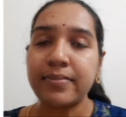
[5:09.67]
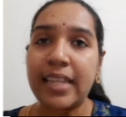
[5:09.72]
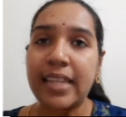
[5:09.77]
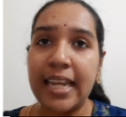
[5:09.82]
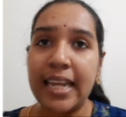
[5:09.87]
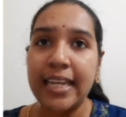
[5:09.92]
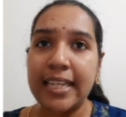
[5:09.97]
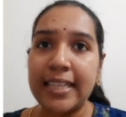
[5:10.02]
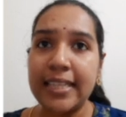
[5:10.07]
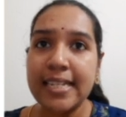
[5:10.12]

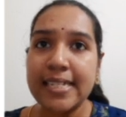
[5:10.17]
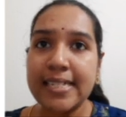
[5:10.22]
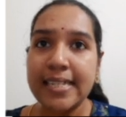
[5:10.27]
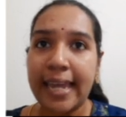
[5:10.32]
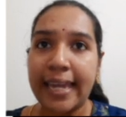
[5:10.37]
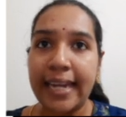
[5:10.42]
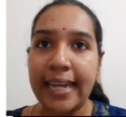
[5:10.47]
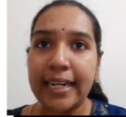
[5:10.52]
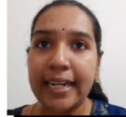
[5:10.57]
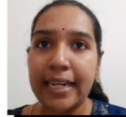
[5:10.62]
In the
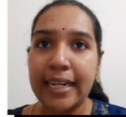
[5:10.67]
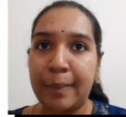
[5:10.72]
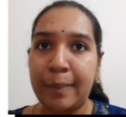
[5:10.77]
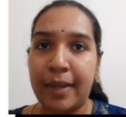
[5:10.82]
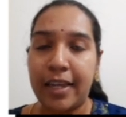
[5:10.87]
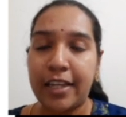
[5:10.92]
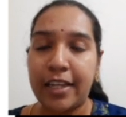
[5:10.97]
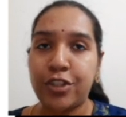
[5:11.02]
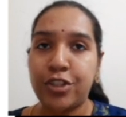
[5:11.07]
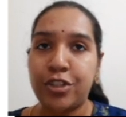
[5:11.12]
second
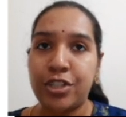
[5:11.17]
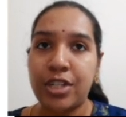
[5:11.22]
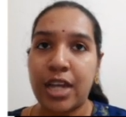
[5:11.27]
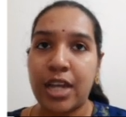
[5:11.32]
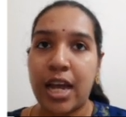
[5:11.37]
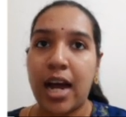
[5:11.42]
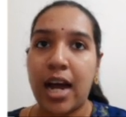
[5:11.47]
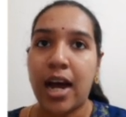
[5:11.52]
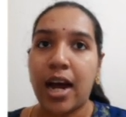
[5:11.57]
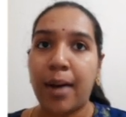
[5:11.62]
image,
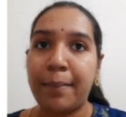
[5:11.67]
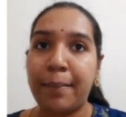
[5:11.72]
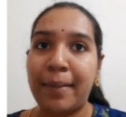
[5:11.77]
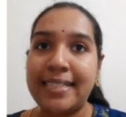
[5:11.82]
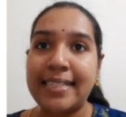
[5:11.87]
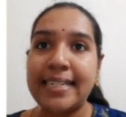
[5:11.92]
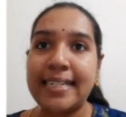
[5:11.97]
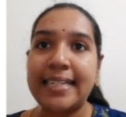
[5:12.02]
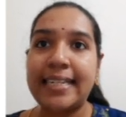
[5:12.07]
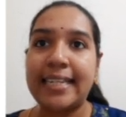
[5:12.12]
a
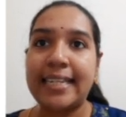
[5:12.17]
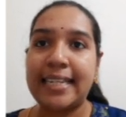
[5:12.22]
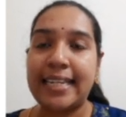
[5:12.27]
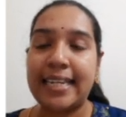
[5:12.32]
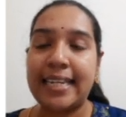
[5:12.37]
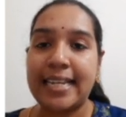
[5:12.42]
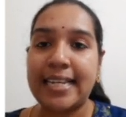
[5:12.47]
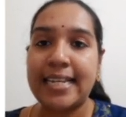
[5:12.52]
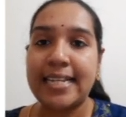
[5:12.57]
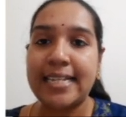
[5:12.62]
metal
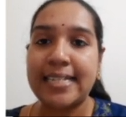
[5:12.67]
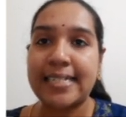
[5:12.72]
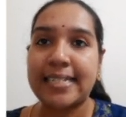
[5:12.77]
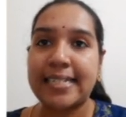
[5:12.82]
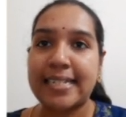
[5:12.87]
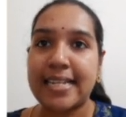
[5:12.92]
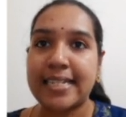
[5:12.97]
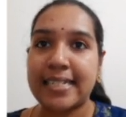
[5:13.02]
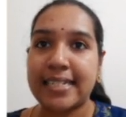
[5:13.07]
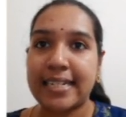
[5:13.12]
key is
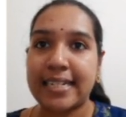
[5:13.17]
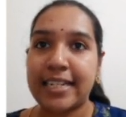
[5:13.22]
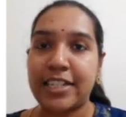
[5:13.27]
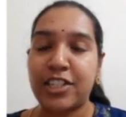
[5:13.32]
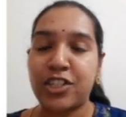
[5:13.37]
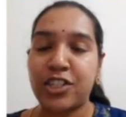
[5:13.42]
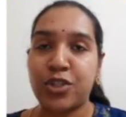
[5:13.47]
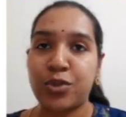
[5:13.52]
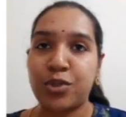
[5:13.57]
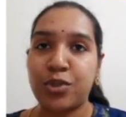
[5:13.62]

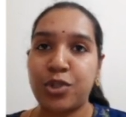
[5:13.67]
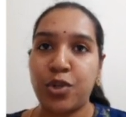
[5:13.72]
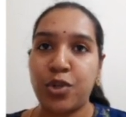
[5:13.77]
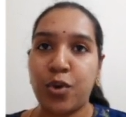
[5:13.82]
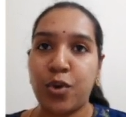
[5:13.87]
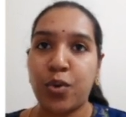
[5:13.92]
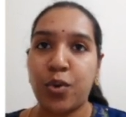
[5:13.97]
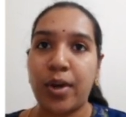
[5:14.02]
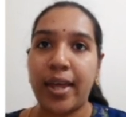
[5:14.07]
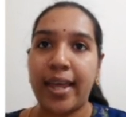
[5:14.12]
tested to
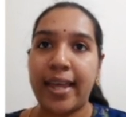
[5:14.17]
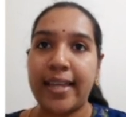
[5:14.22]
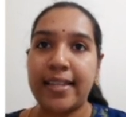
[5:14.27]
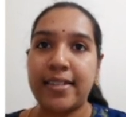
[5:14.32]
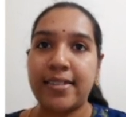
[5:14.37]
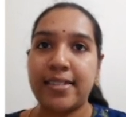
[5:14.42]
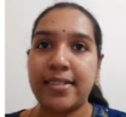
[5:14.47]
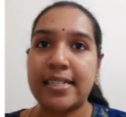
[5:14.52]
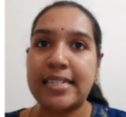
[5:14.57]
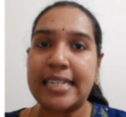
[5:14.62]
know
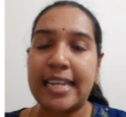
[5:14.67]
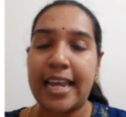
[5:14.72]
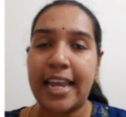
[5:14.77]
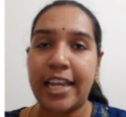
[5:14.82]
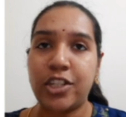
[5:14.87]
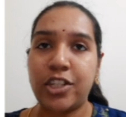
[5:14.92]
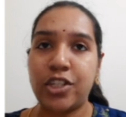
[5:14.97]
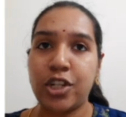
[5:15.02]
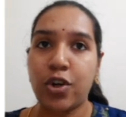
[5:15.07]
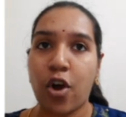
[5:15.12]
its
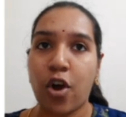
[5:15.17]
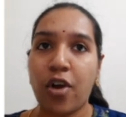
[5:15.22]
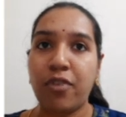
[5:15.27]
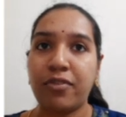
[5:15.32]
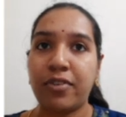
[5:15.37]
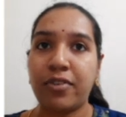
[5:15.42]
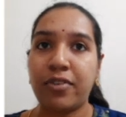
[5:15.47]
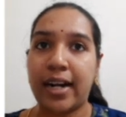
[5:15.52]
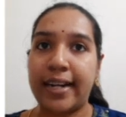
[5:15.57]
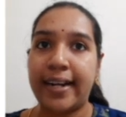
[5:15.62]
nature
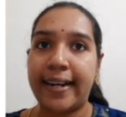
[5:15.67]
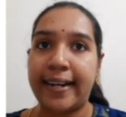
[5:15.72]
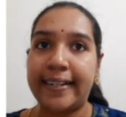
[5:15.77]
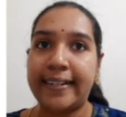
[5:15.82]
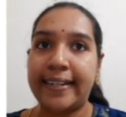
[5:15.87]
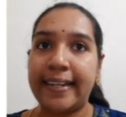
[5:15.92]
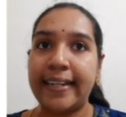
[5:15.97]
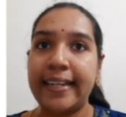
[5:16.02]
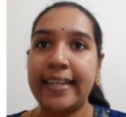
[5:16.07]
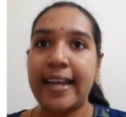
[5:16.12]
of
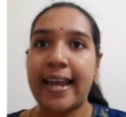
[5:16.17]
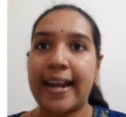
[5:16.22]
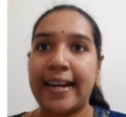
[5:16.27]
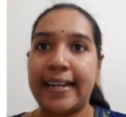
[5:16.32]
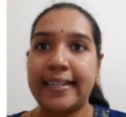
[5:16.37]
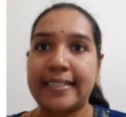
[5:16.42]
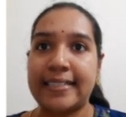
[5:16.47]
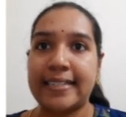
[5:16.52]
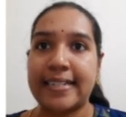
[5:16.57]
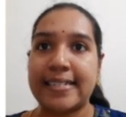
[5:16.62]
conducting
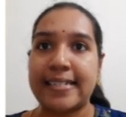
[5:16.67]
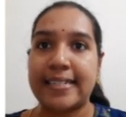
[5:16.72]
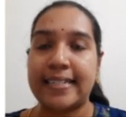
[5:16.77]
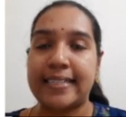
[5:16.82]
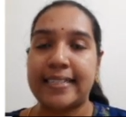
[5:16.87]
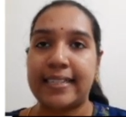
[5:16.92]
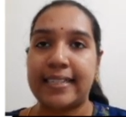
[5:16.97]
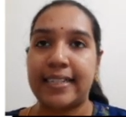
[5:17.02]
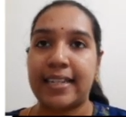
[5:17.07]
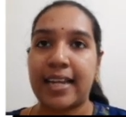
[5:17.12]

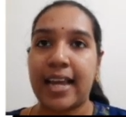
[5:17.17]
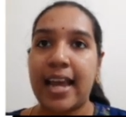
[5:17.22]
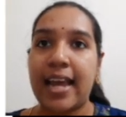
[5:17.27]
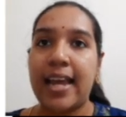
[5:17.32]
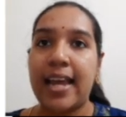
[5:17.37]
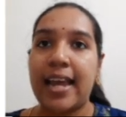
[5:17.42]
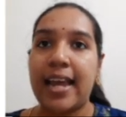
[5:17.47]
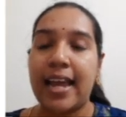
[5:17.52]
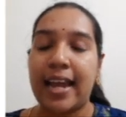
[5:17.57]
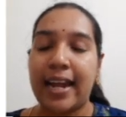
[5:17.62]
electricity.
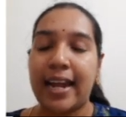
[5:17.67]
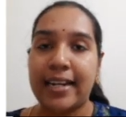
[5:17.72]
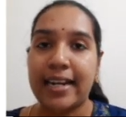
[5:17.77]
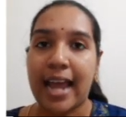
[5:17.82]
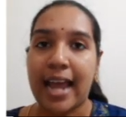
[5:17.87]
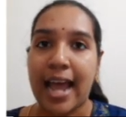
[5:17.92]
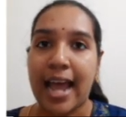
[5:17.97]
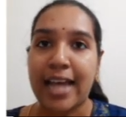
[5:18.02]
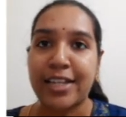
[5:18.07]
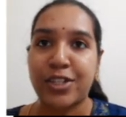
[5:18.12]
And
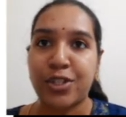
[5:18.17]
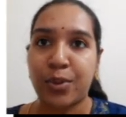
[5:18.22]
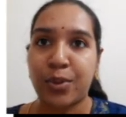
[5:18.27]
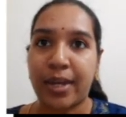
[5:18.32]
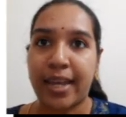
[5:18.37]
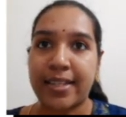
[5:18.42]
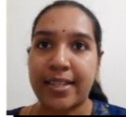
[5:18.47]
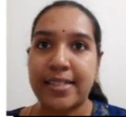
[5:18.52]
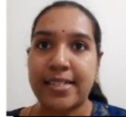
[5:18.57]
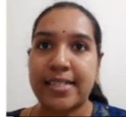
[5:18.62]
as you
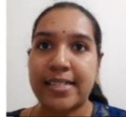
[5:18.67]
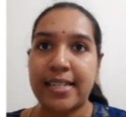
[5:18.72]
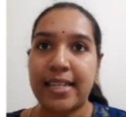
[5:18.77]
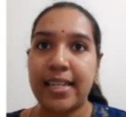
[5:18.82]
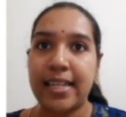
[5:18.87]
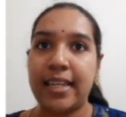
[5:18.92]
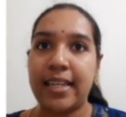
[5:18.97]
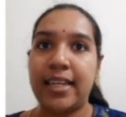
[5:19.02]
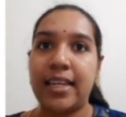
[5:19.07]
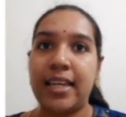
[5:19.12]
can
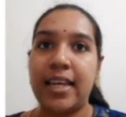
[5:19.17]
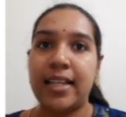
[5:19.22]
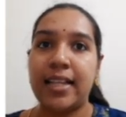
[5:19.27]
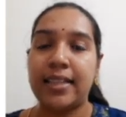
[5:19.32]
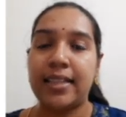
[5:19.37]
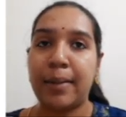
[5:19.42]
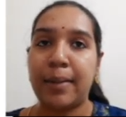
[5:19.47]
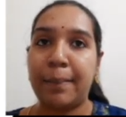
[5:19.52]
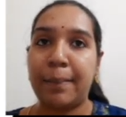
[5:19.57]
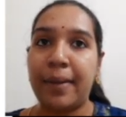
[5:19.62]
see,
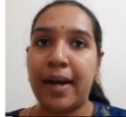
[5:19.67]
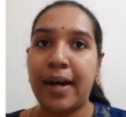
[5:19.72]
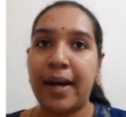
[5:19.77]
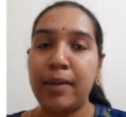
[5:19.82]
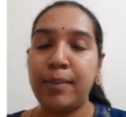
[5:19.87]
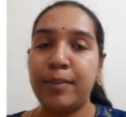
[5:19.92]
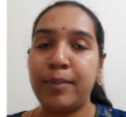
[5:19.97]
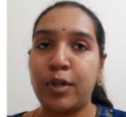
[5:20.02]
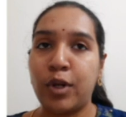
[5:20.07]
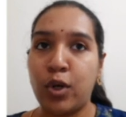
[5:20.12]
the
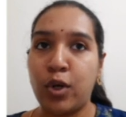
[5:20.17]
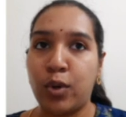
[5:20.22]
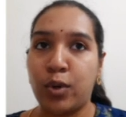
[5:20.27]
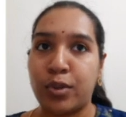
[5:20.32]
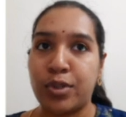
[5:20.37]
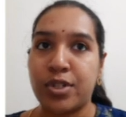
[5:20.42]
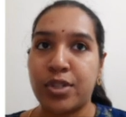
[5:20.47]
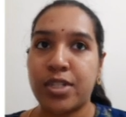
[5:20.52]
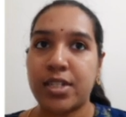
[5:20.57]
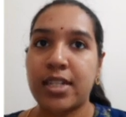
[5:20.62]
bulb
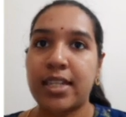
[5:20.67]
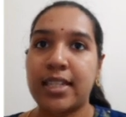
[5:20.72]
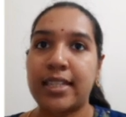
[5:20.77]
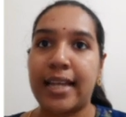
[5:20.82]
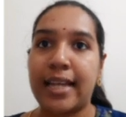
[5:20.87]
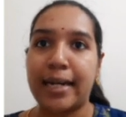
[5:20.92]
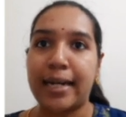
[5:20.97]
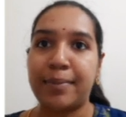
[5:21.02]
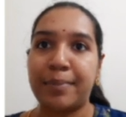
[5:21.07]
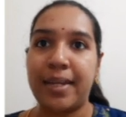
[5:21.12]
glows.
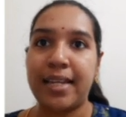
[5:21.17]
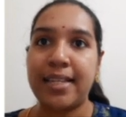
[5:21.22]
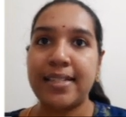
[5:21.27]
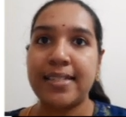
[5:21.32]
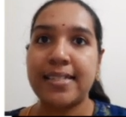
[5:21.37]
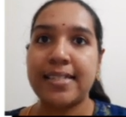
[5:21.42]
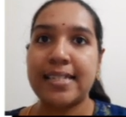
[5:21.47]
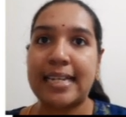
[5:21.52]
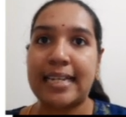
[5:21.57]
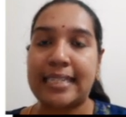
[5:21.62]
That
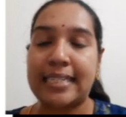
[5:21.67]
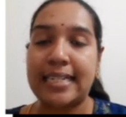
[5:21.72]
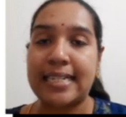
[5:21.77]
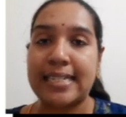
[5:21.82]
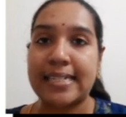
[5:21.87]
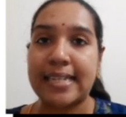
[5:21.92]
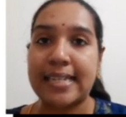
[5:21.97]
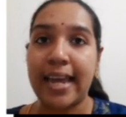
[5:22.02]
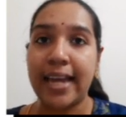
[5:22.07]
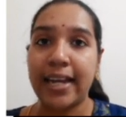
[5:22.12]
means it
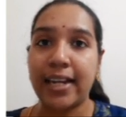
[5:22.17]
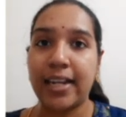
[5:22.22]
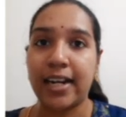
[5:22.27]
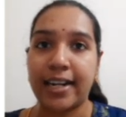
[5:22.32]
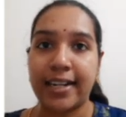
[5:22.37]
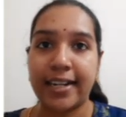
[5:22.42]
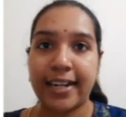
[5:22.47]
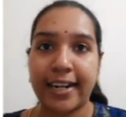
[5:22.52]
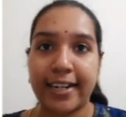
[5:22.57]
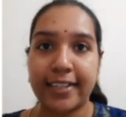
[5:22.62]
is a
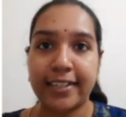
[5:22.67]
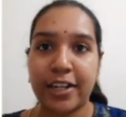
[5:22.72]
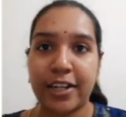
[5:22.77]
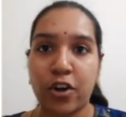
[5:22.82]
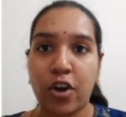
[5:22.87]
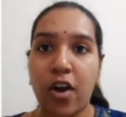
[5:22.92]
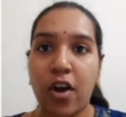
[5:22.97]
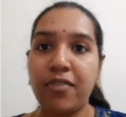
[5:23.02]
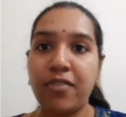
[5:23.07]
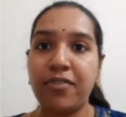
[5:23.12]
conductor
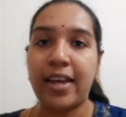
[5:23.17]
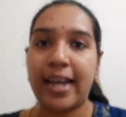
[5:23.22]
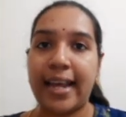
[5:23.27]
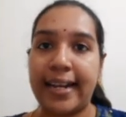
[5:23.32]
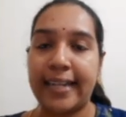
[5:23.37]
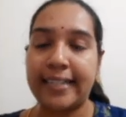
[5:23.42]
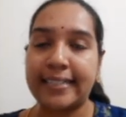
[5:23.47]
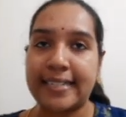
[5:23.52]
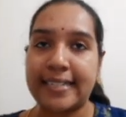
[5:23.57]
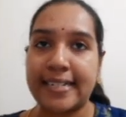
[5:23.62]
of
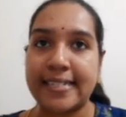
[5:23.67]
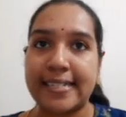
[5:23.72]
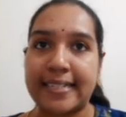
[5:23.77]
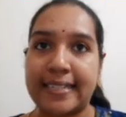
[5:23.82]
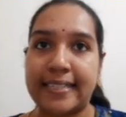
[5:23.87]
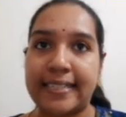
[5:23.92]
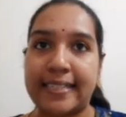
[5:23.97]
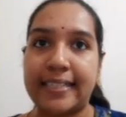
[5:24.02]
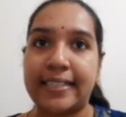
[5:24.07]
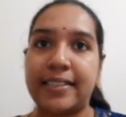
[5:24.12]

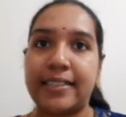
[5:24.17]
electricity.